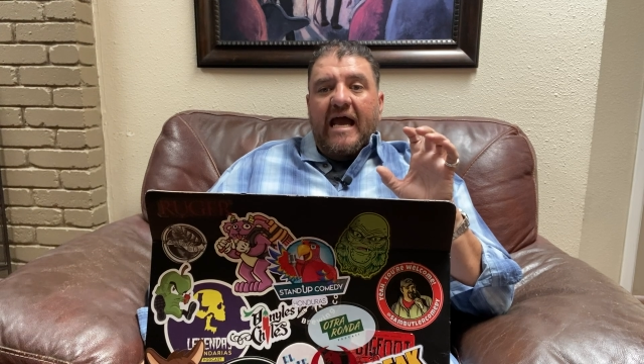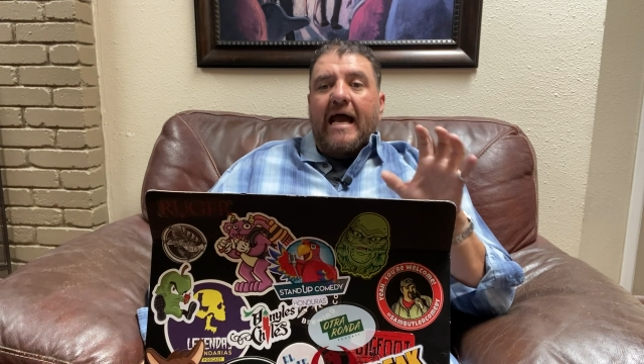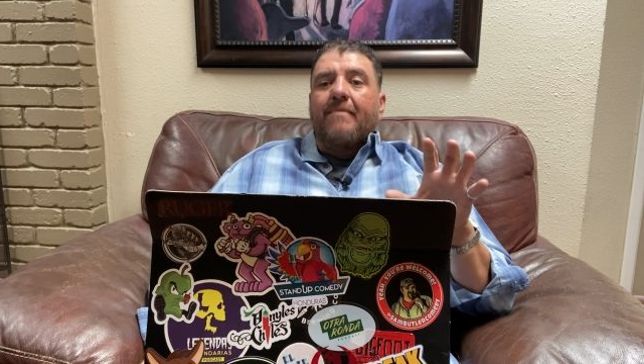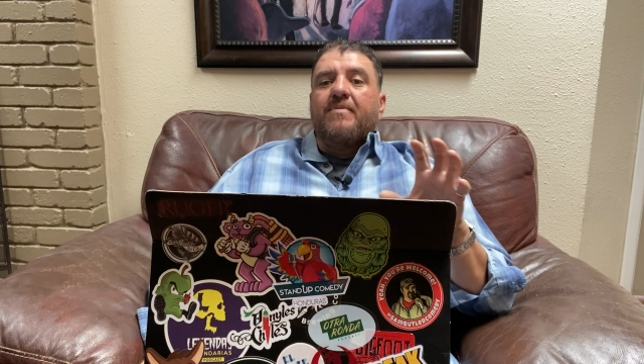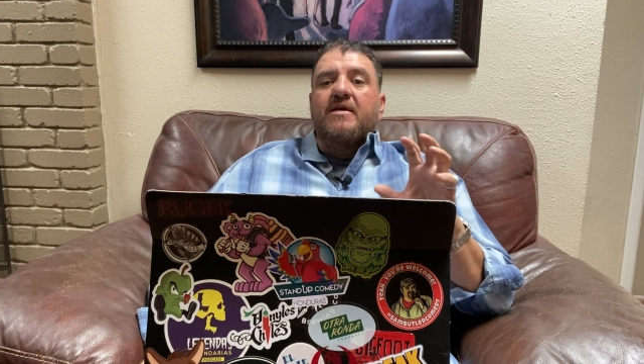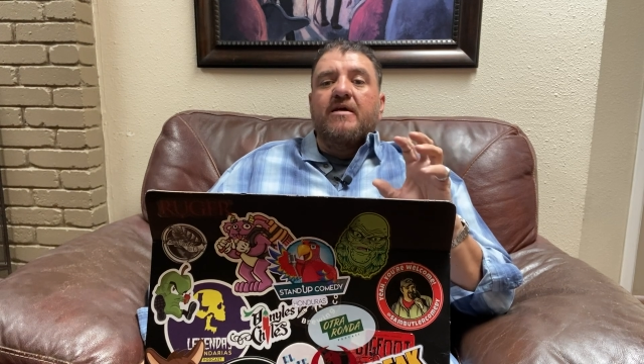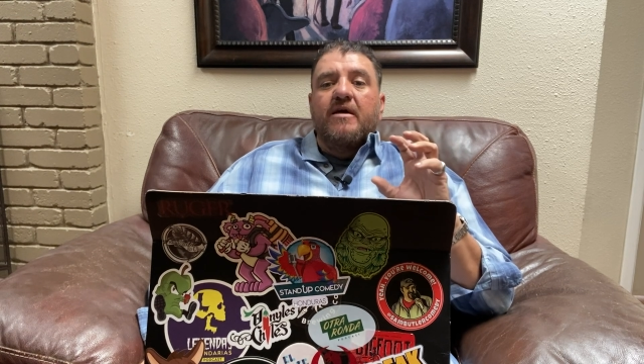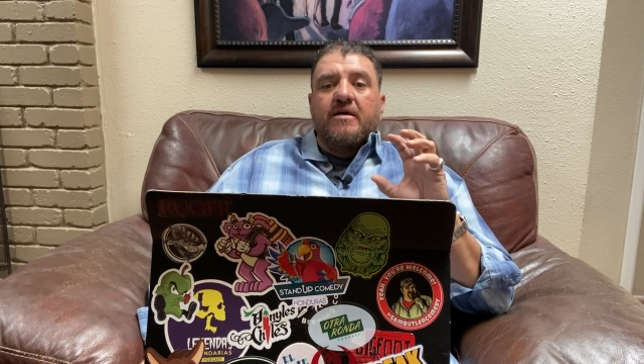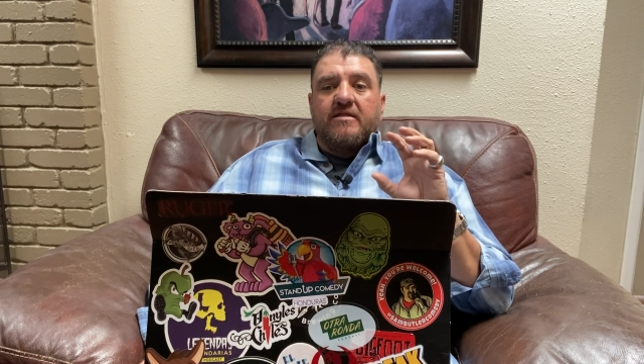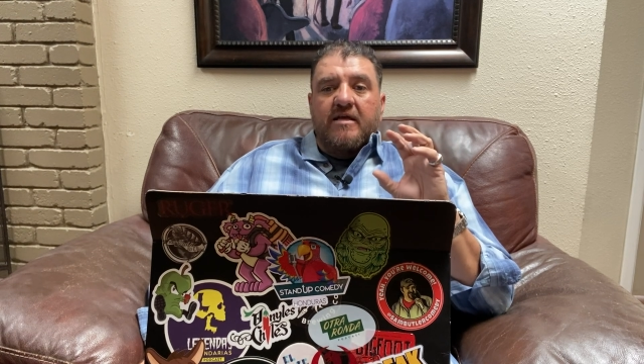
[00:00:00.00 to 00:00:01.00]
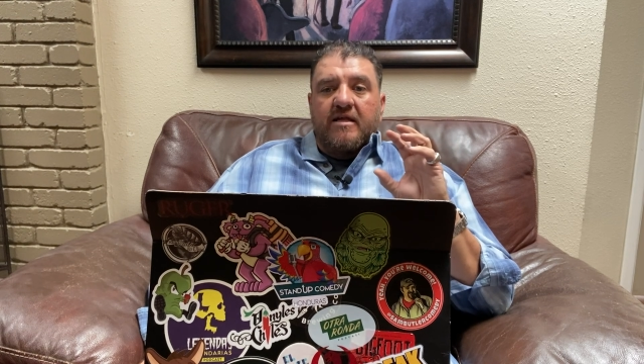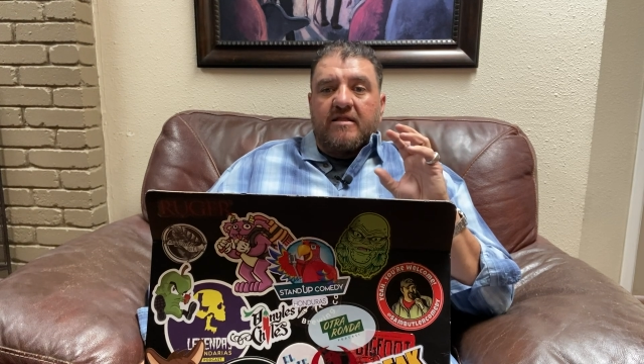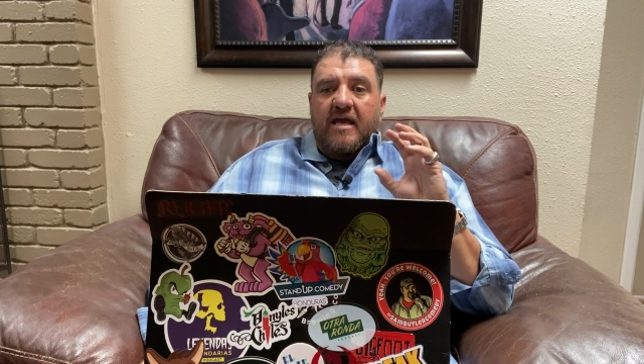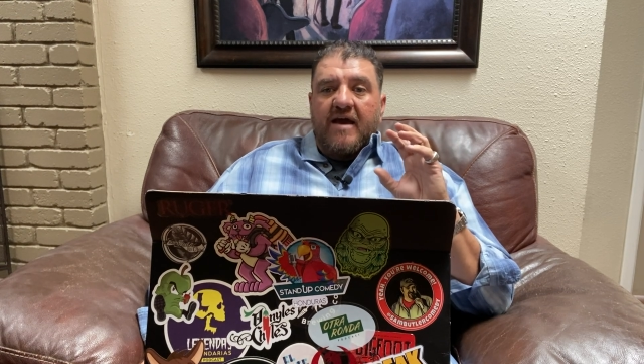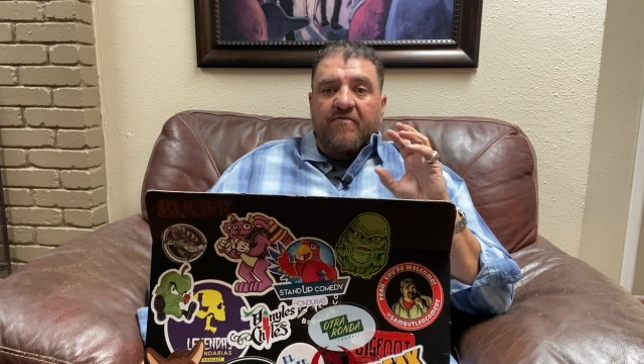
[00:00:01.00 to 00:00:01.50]
happy
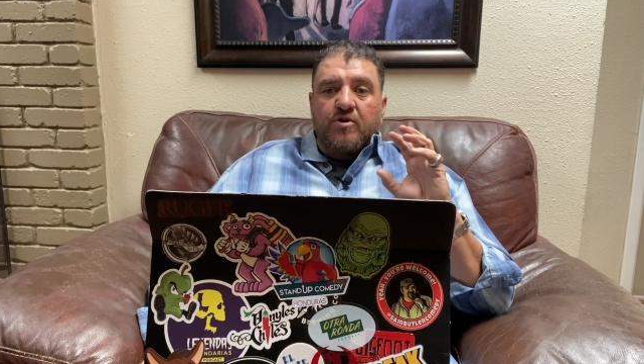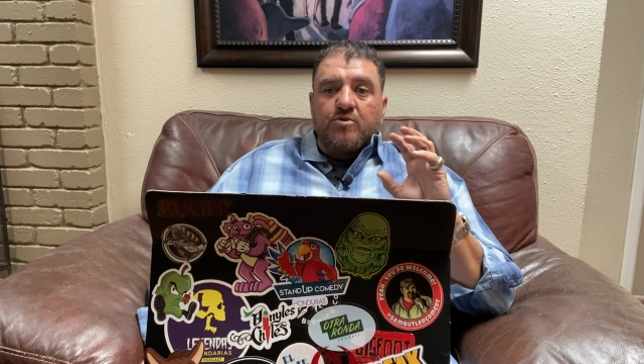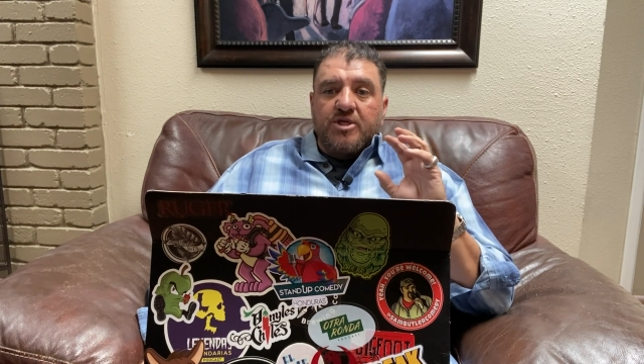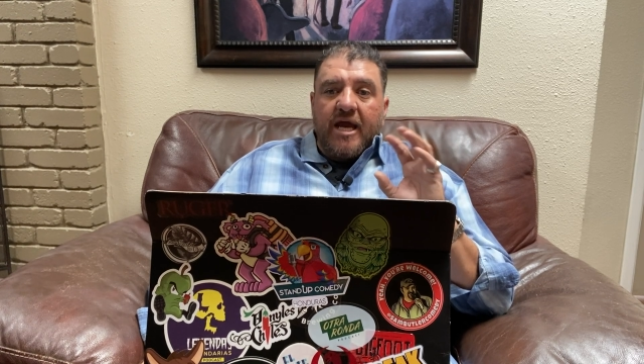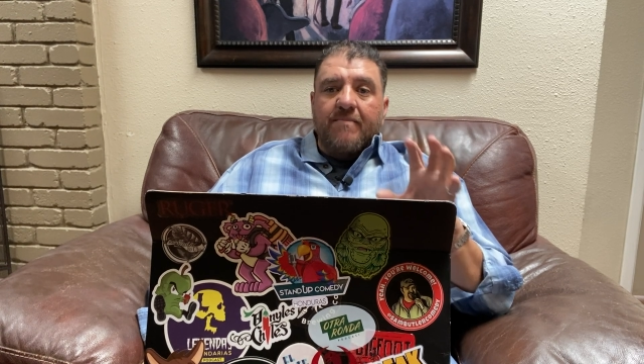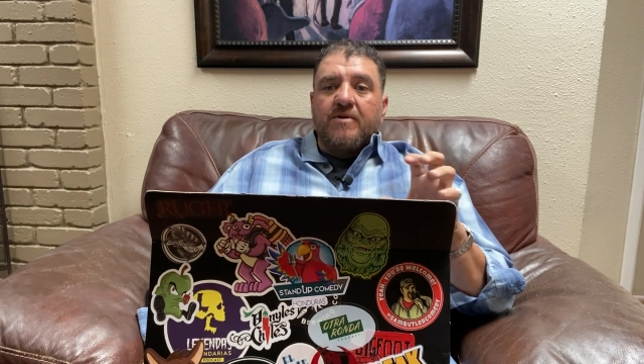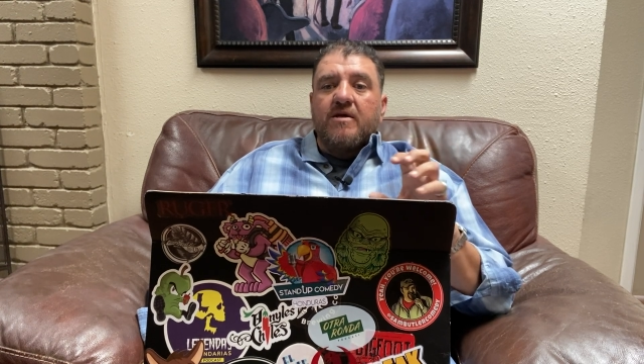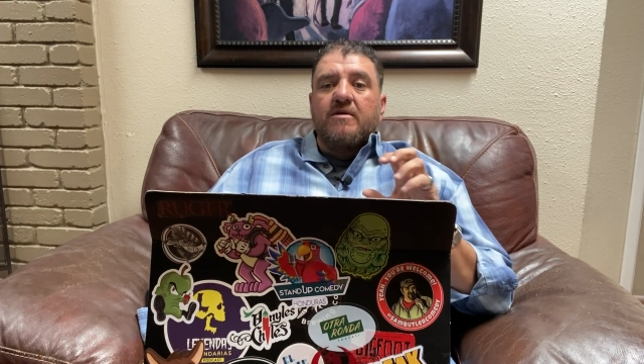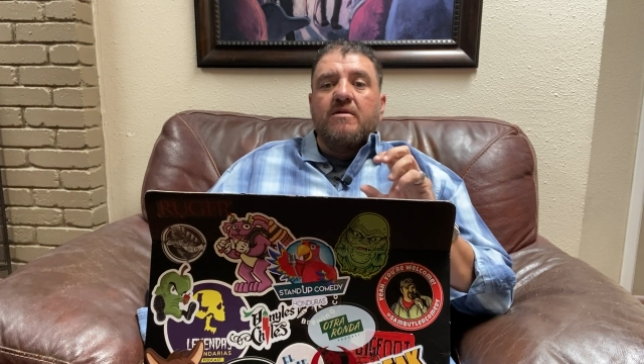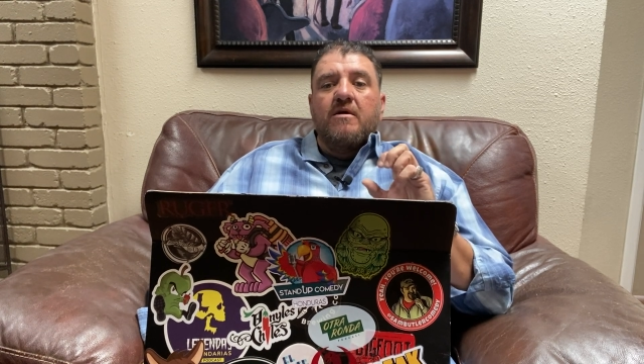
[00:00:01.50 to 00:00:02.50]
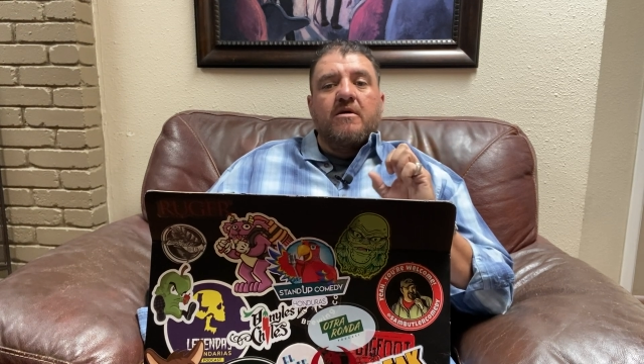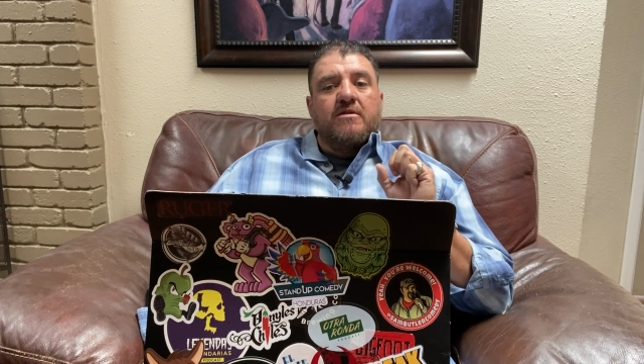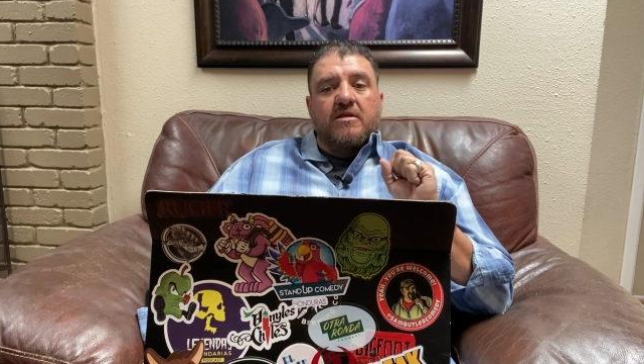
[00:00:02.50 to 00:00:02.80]
that they have a new champion.